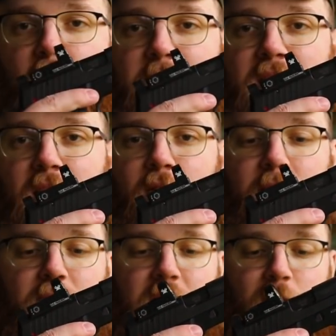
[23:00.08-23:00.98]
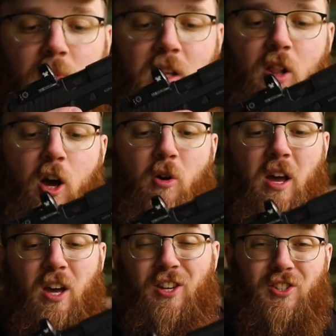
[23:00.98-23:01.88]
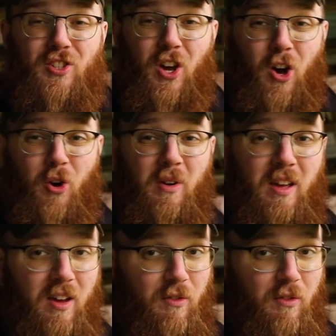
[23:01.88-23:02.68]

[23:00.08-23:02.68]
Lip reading: drops that grip down really low. So,